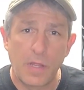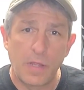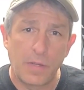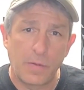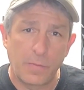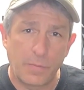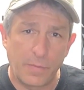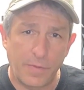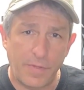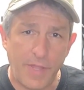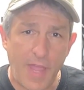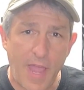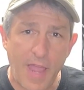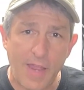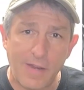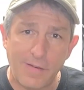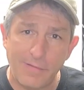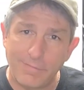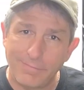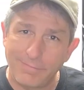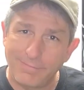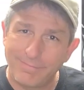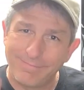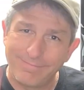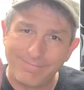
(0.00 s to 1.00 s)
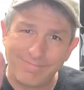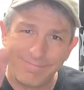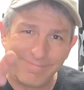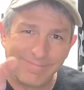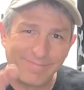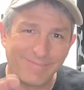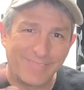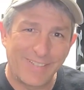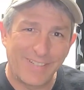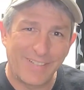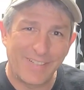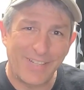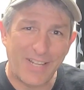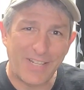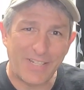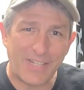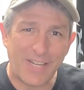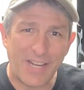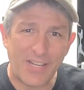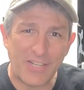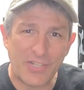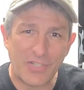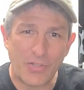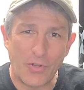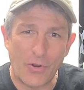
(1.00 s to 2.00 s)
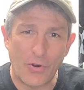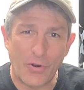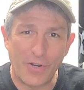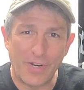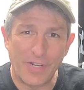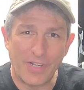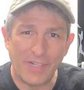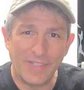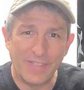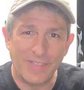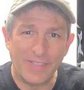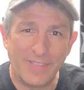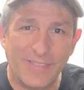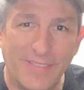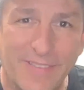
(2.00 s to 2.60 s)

With that, let's get started.